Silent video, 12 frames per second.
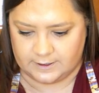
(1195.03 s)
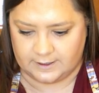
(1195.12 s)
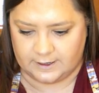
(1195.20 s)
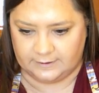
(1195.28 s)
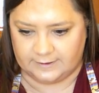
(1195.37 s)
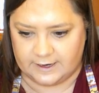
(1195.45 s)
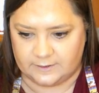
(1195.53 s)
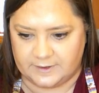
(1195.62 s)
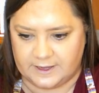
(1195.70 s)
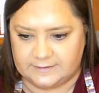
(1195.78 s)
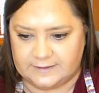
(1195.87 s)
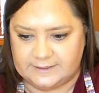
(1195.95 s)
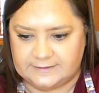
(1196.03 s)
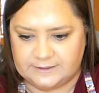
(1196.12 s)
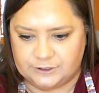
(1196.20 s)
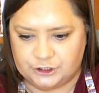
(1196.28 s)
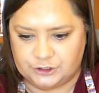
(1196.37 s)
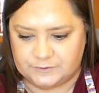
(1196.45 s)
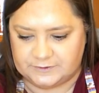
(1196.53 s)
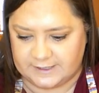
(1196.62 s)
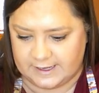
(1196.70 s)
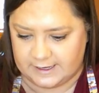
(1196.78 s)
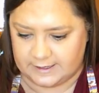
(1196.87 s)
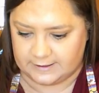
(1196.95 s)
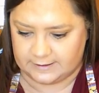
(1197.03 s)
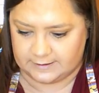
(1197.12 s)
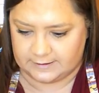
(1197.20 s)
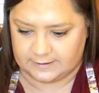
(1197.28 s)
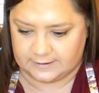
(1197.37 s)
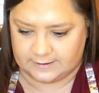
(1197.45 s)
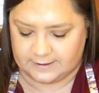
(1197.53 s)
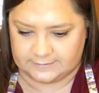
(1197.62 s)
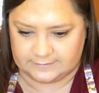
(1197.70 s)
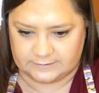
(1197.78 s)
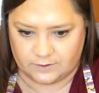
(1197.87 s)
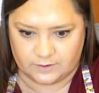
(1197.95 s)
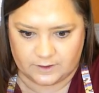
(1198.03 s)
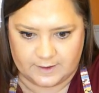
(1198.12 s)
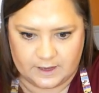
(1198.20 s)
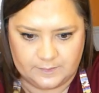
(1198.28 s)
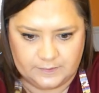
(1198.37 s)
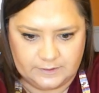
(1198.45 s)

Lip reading: And let them get nice and juicy and soak them up.